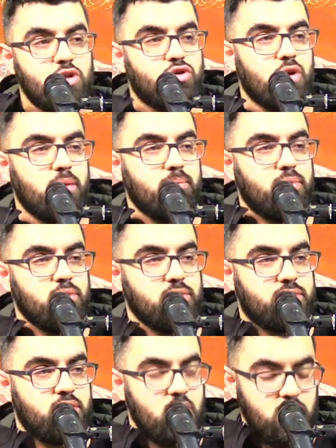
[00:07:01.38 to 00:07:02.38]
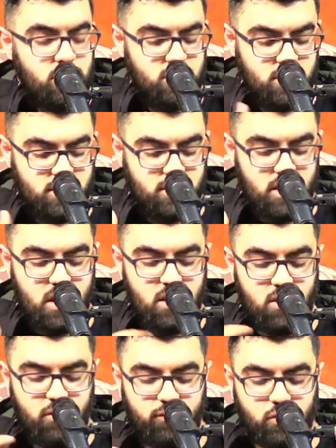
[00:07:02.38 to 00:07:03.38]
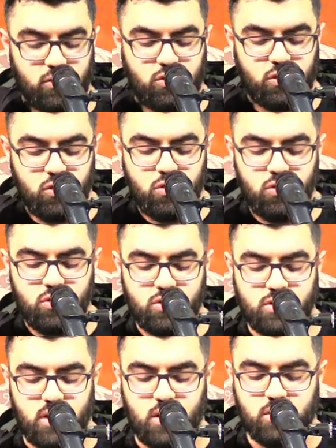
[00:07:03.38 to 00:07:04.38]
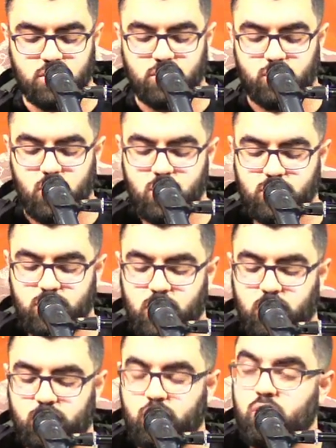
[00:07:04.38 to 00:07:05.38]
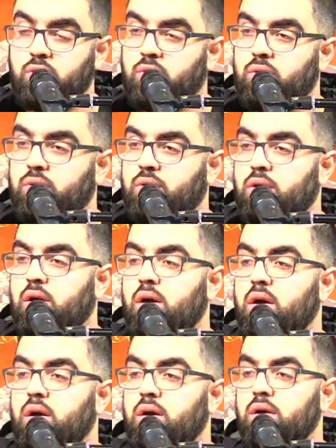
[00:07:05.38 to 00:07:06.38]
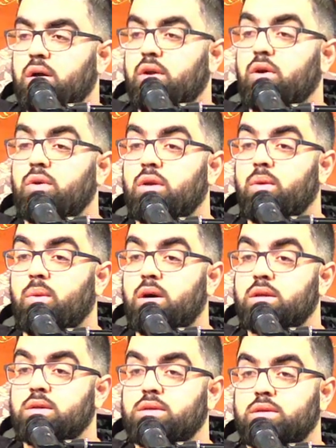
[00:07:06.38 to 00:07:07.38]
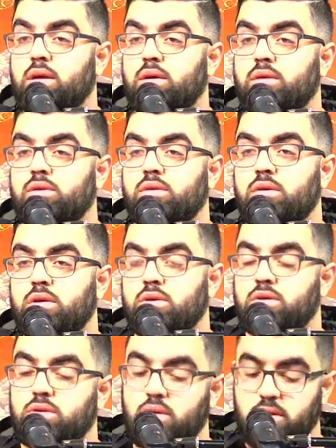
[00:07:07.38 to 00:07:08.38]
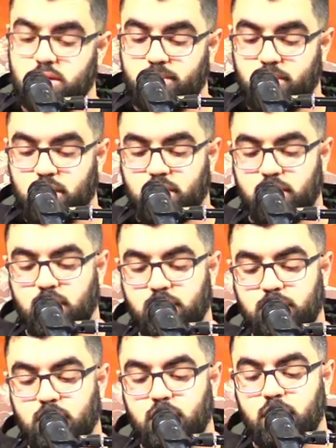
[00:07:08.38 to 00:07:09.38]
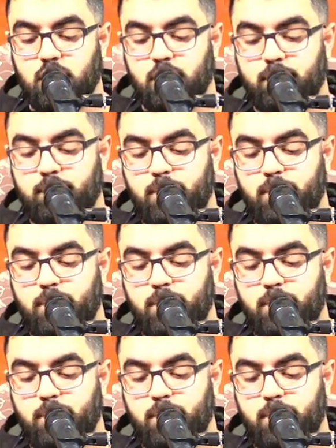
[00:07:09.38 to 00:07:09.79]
trembles to say, for two suns rose at dawn, yet only one sun shines bright that day.